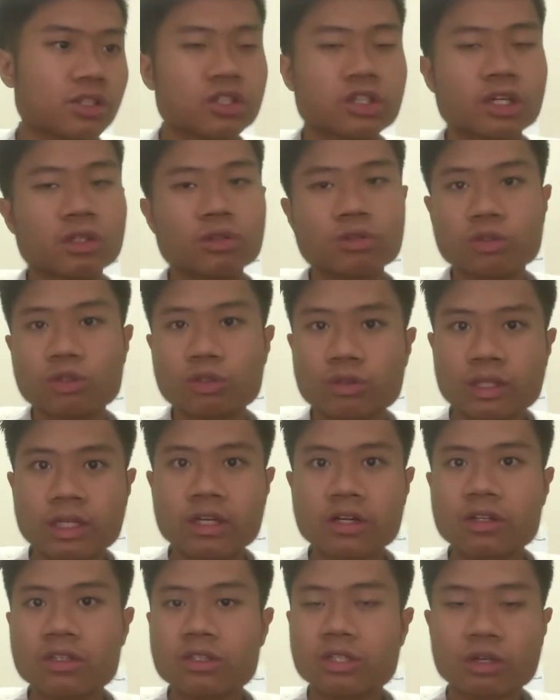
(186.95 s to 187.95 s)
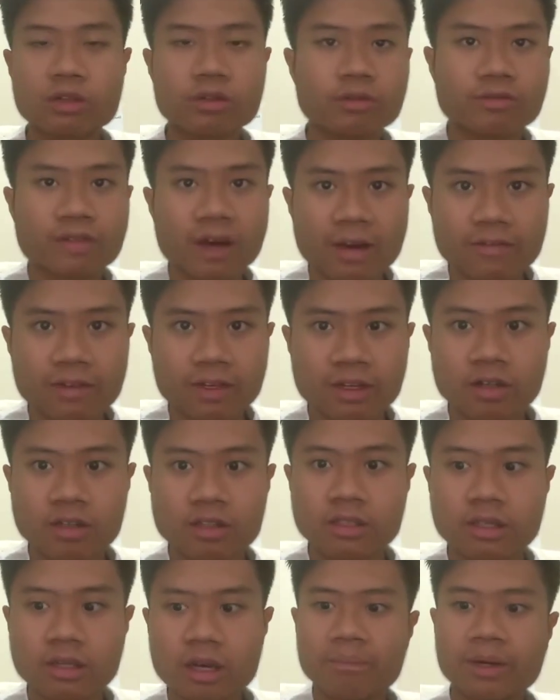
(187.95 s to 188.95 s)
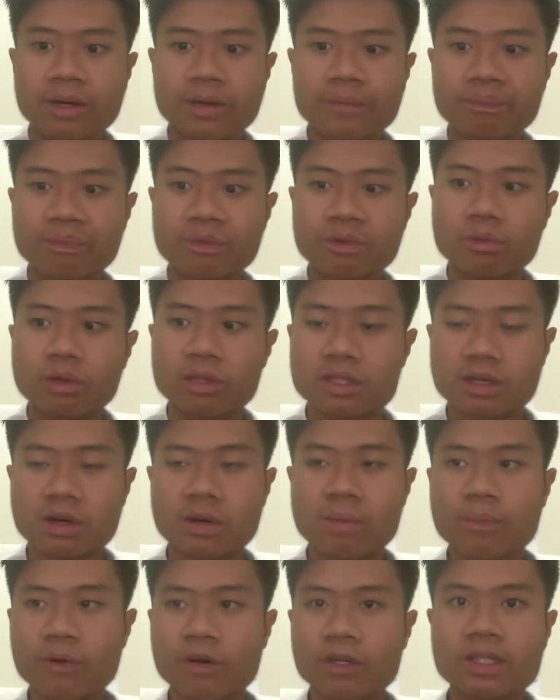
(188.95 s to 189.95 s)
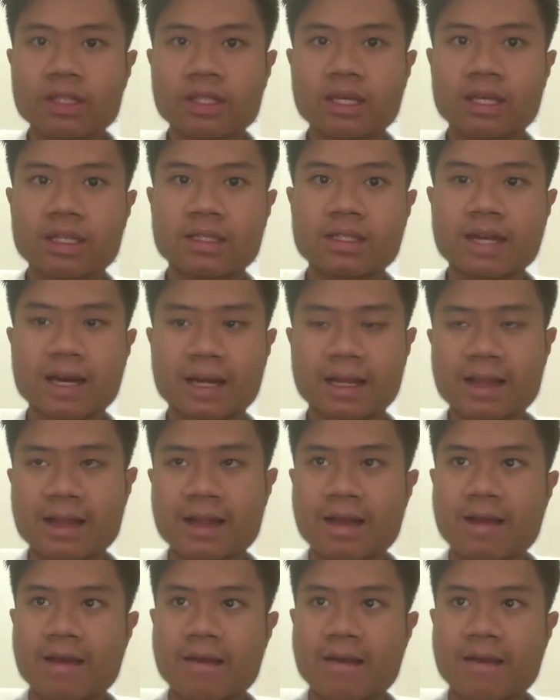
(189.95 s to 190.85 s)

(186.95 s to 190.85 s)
You can do 2 years, you can do 5 years, but what's important is that